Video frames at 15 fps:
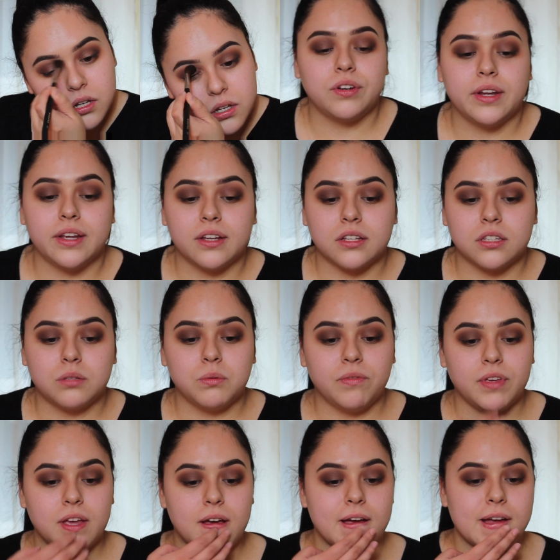So next,
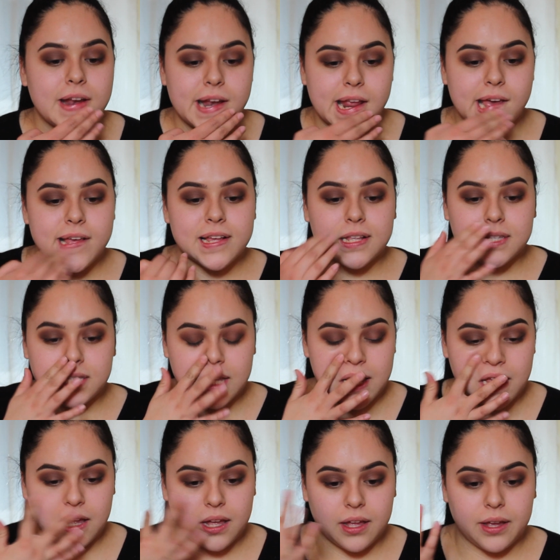moving on, next,
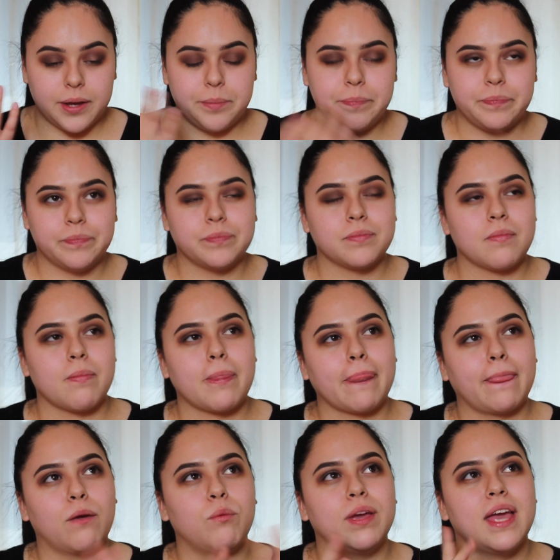
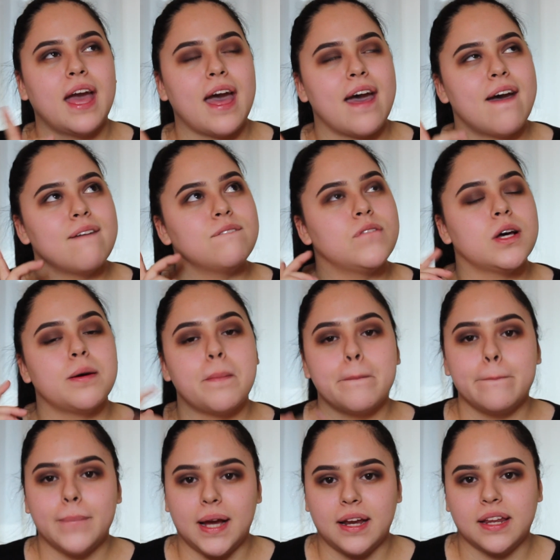we have
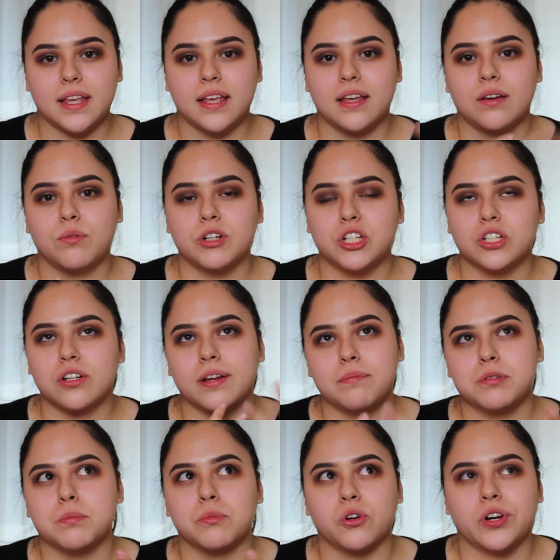Mari, which her
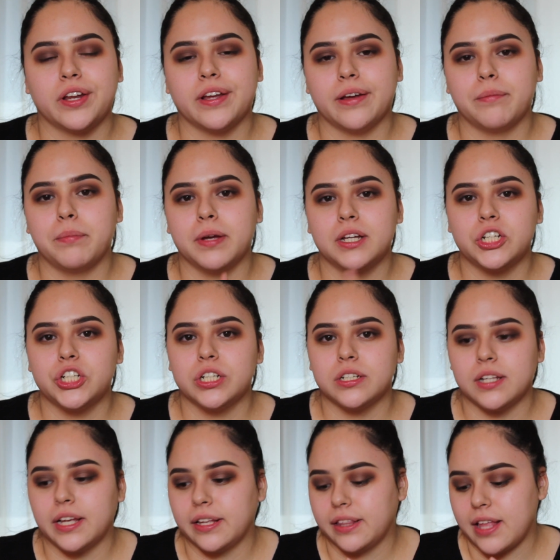name's Maria, but she
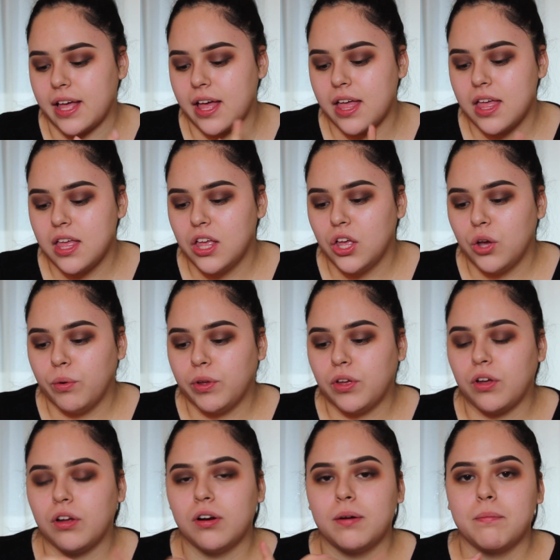don't like that. We
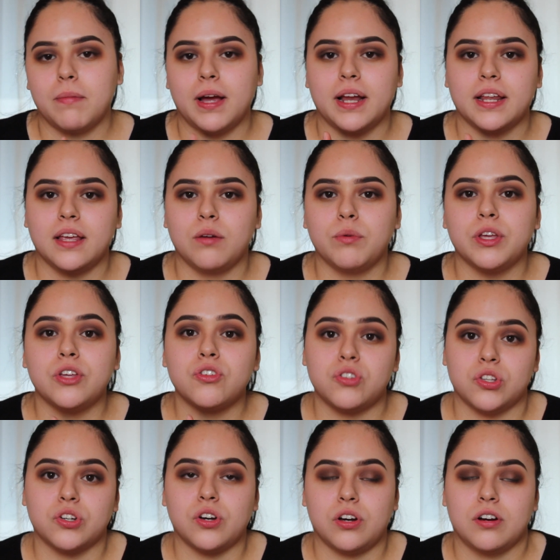call her Mari. We
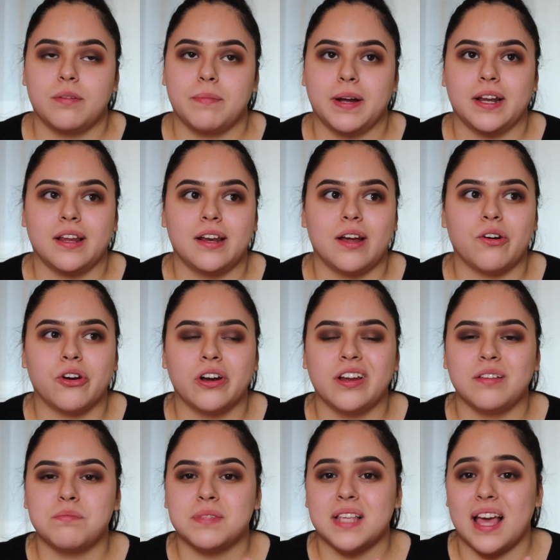used to call her Mari. Now her
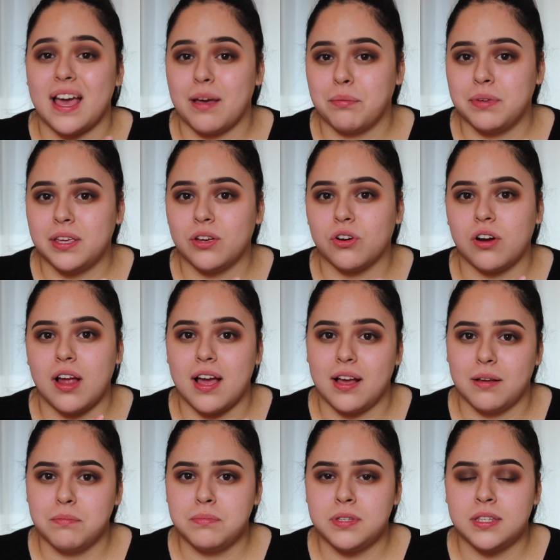name's Abby or
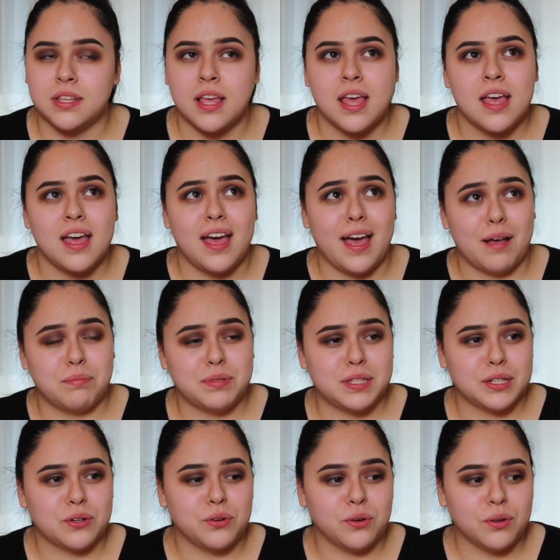
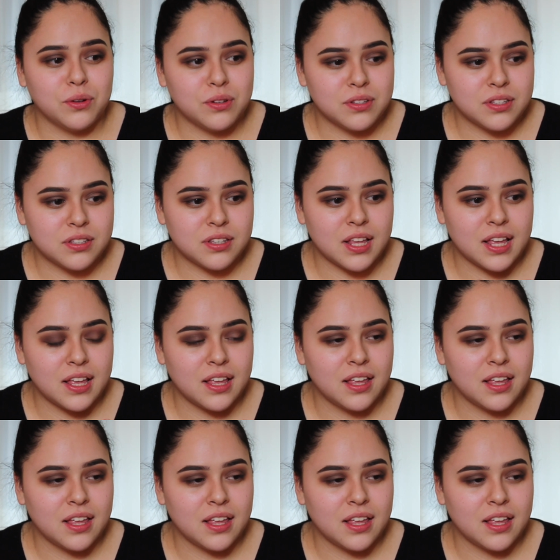Absicles.